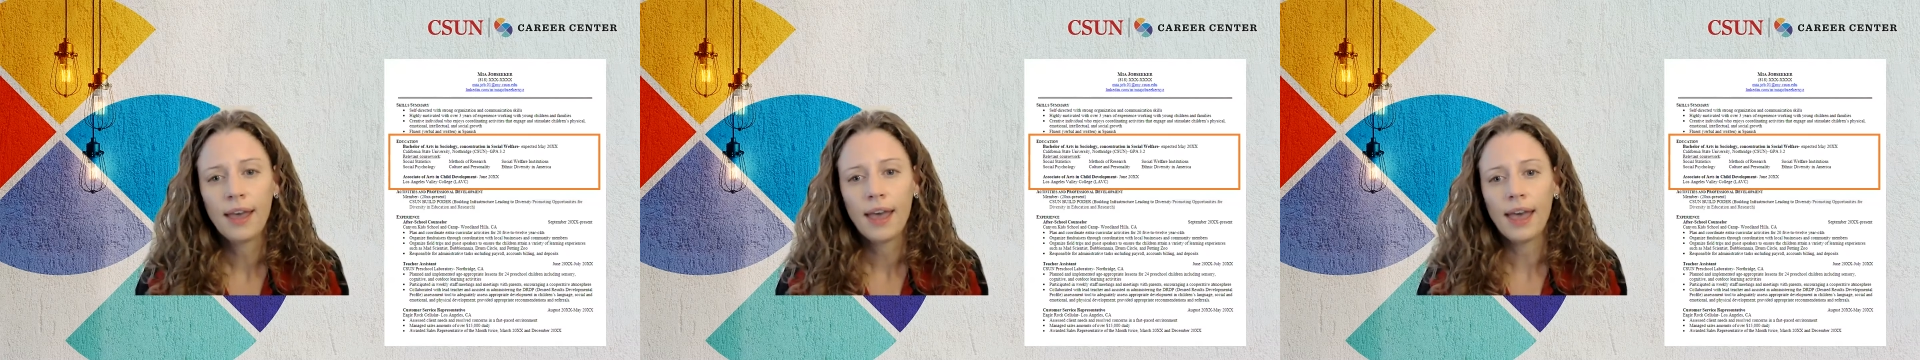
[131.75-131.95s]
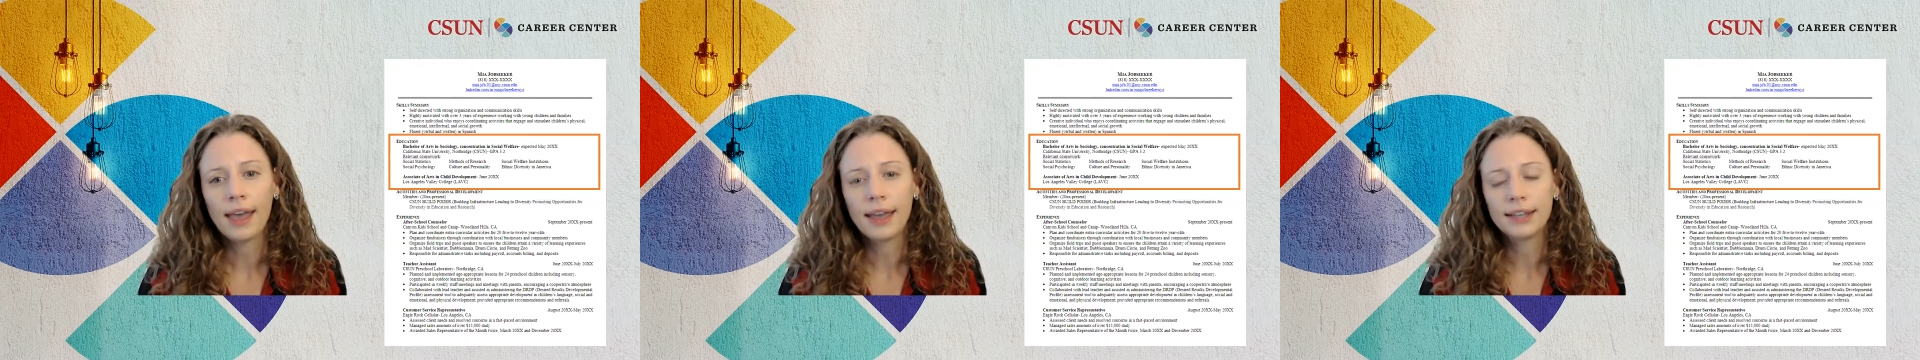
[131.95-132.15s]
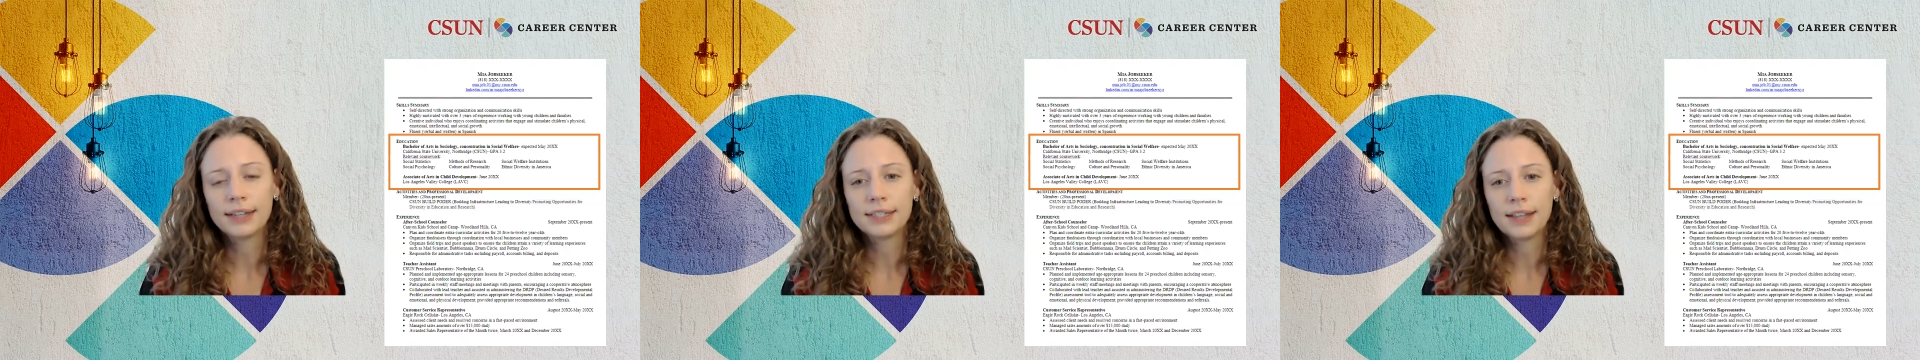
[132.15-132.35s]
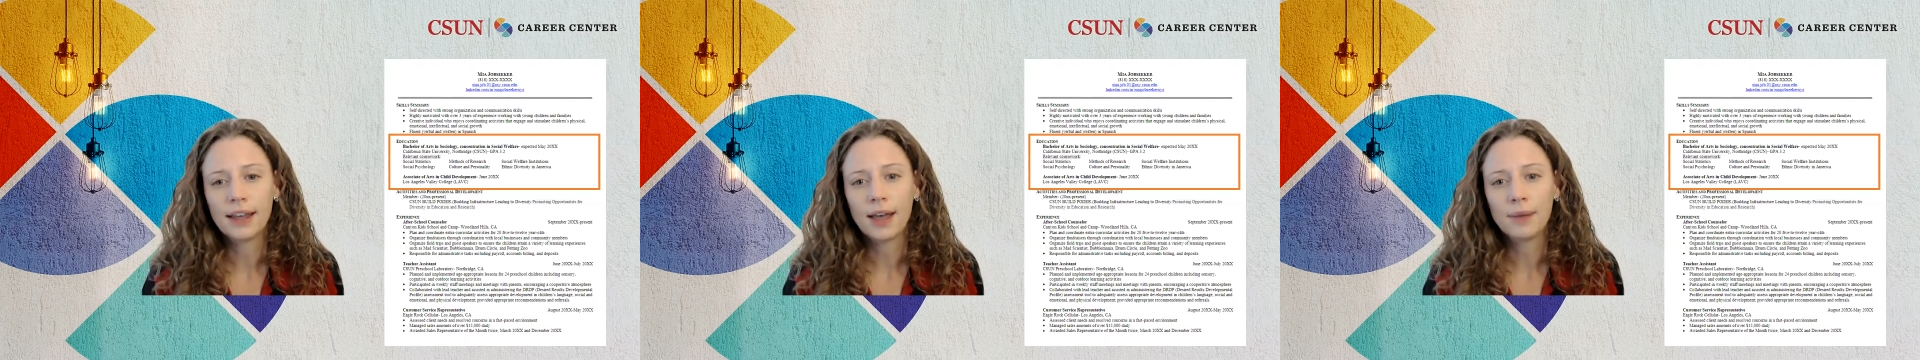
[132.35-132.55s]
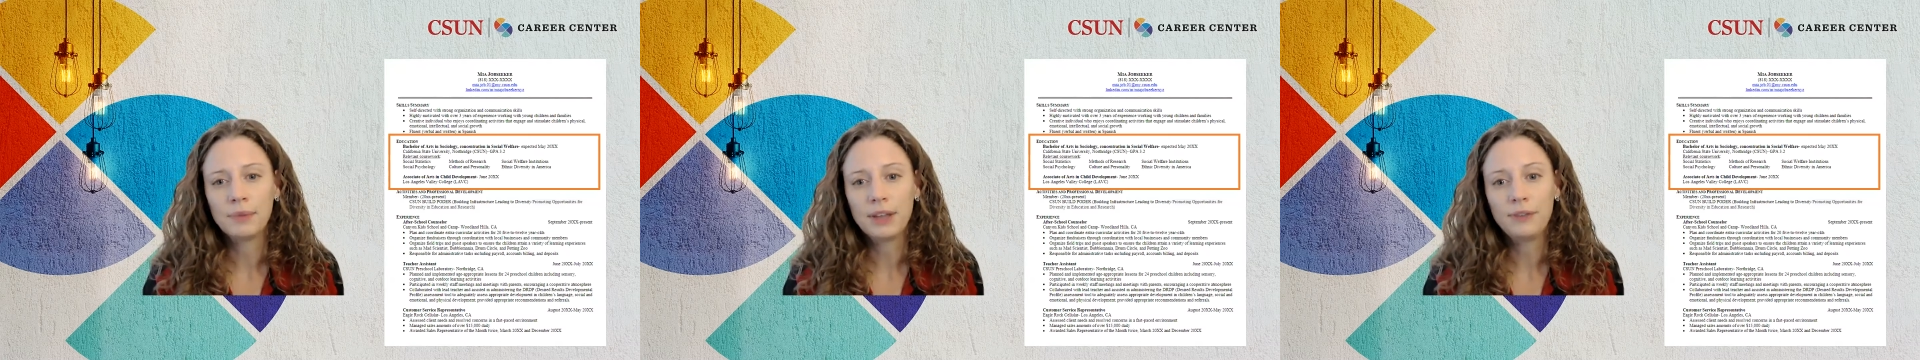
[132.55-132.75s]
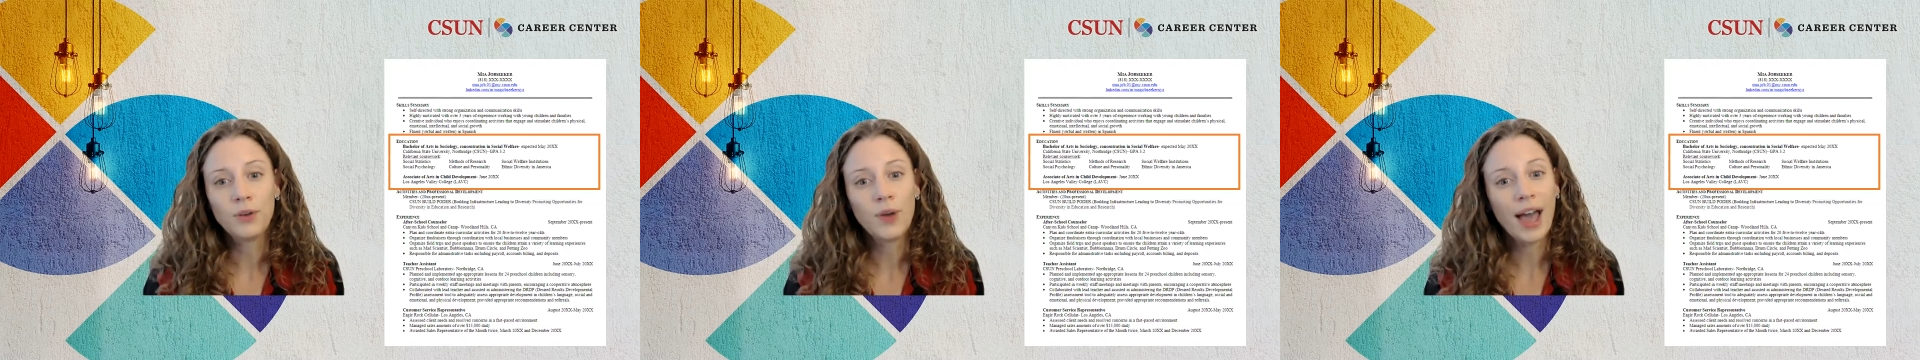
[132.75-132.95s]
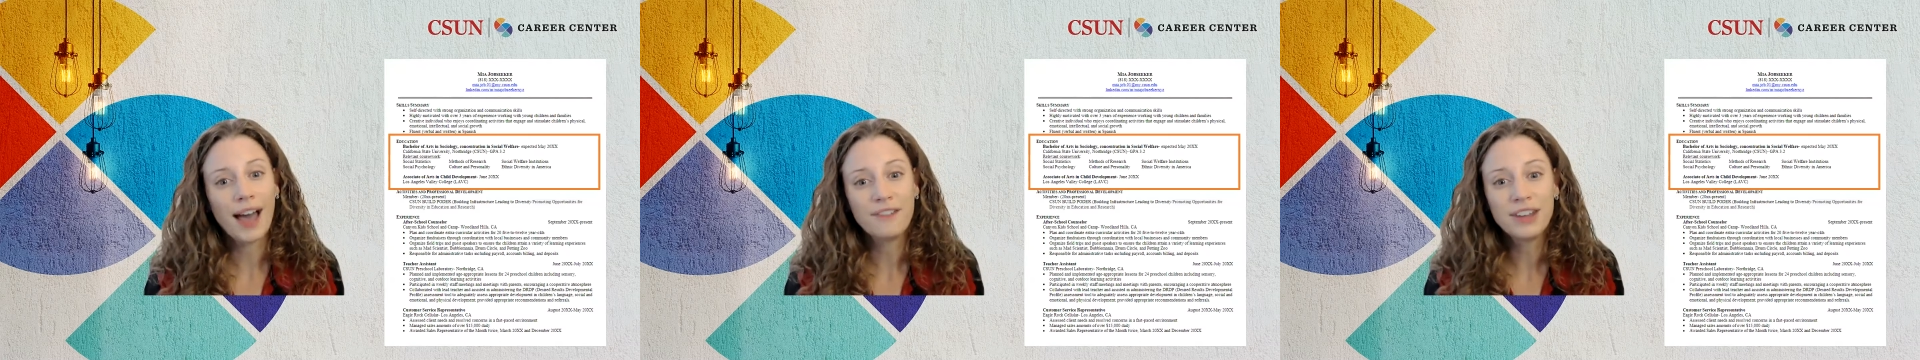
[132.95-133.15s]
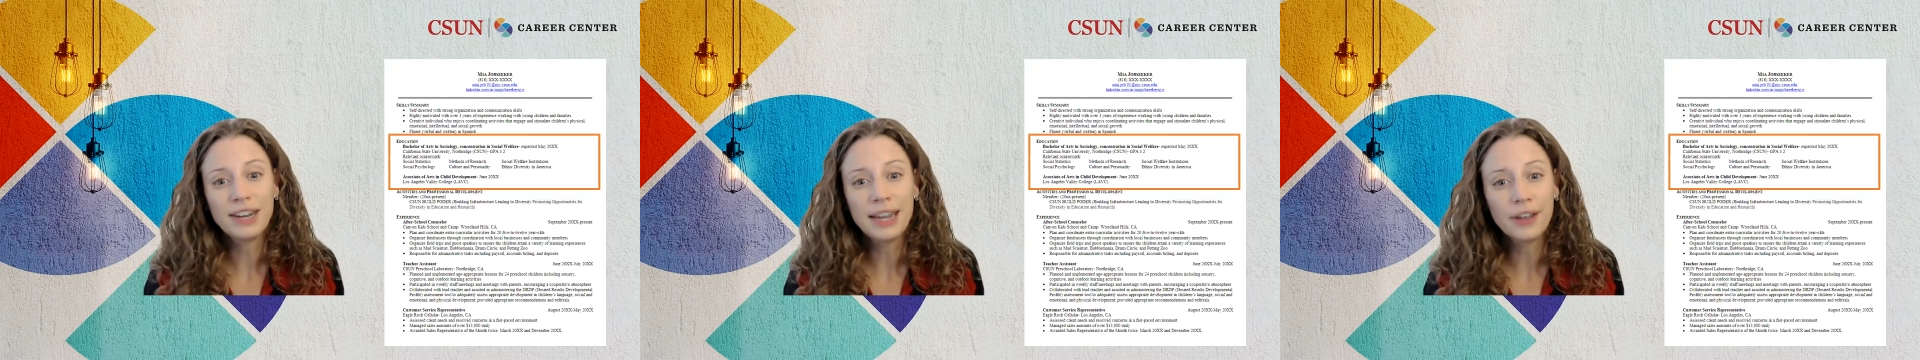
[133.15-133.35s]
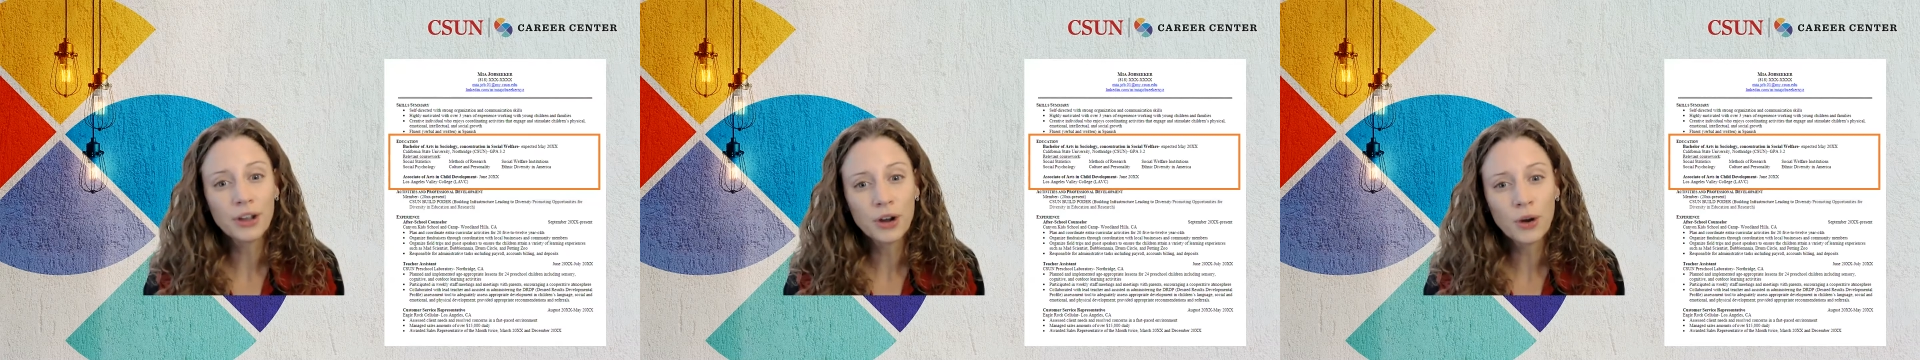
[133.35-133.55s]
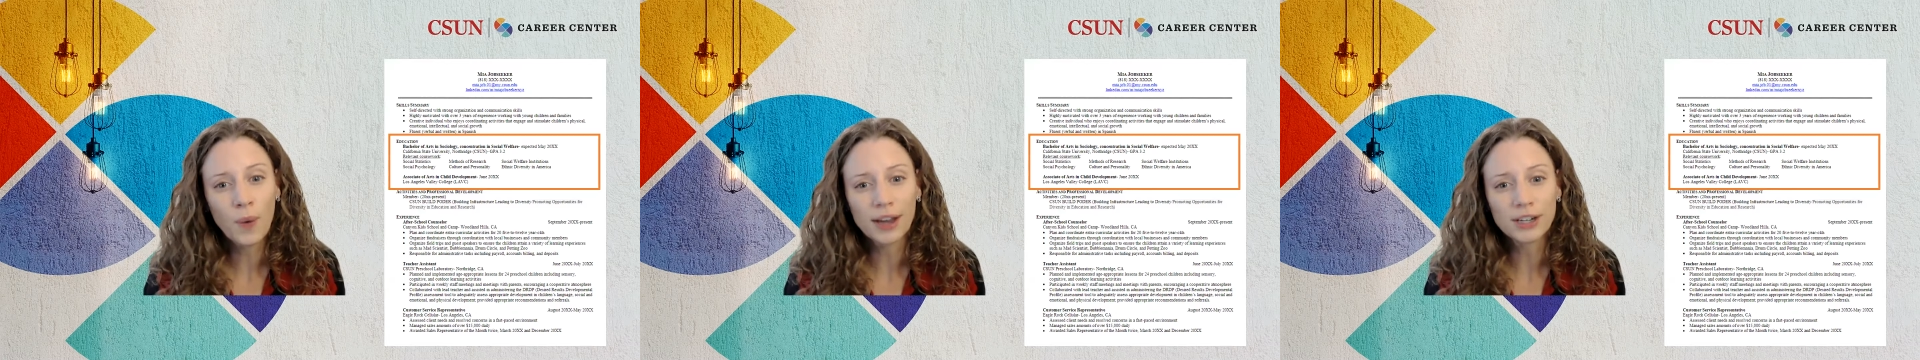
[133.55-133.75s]
And if you have any other
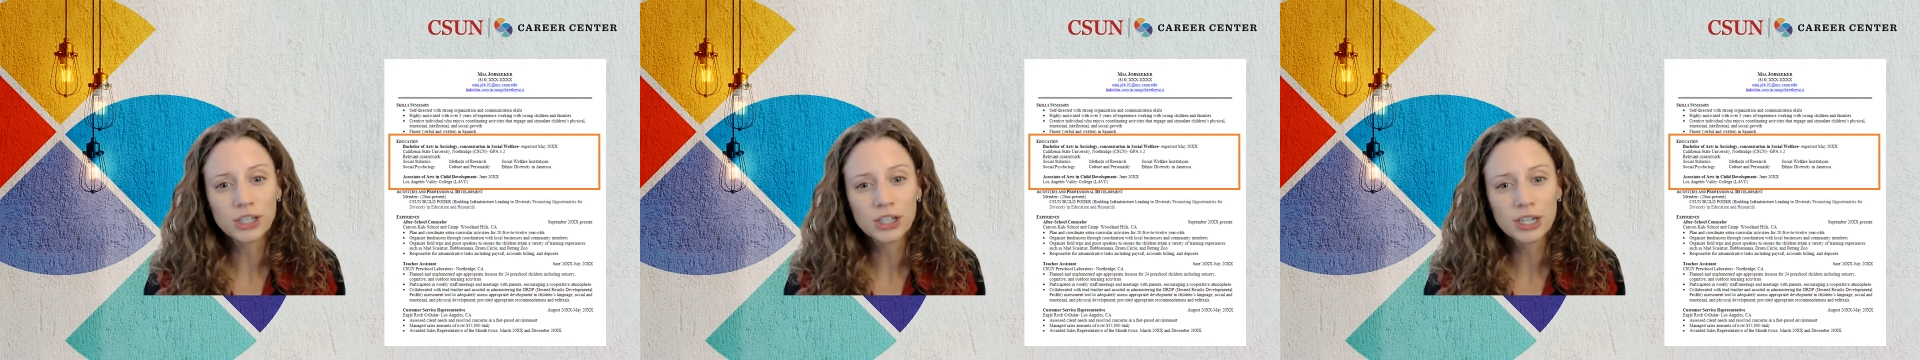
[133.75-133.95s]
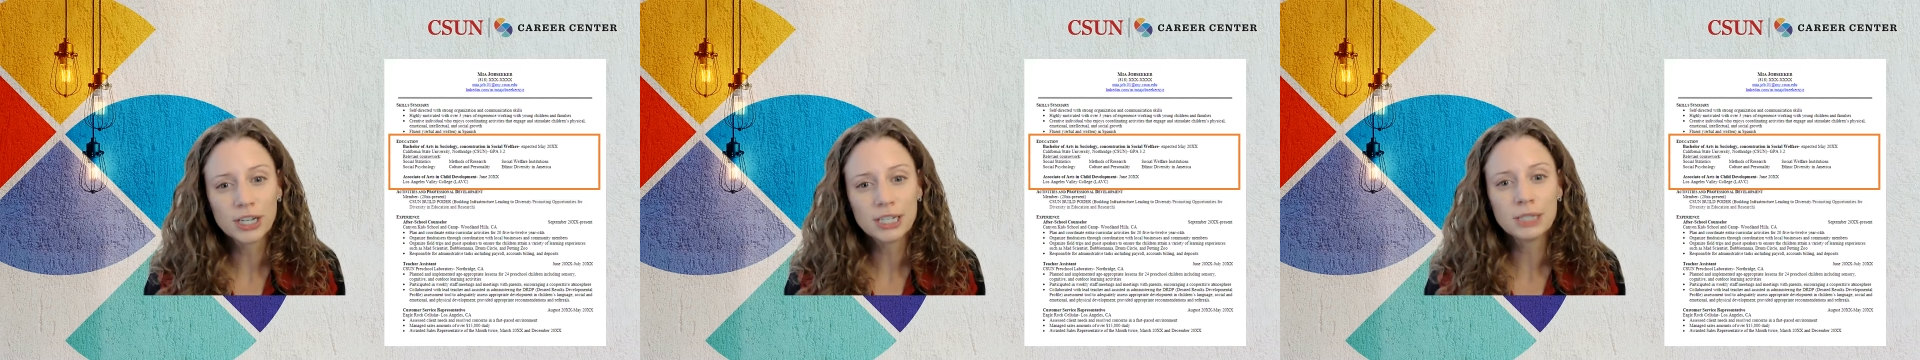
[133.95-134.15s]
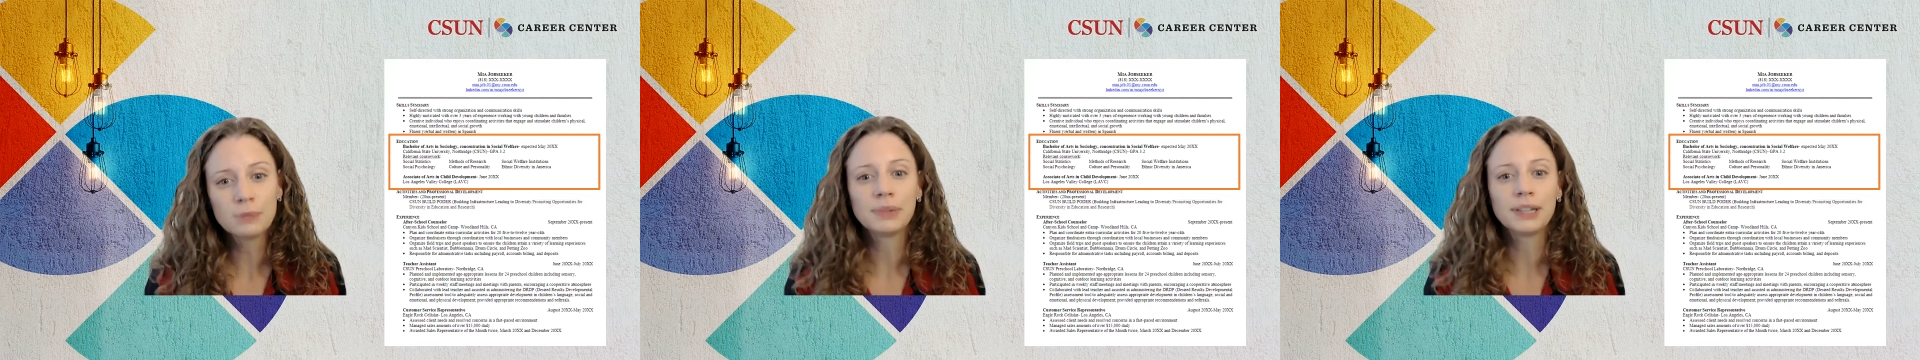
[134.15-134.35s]
questions,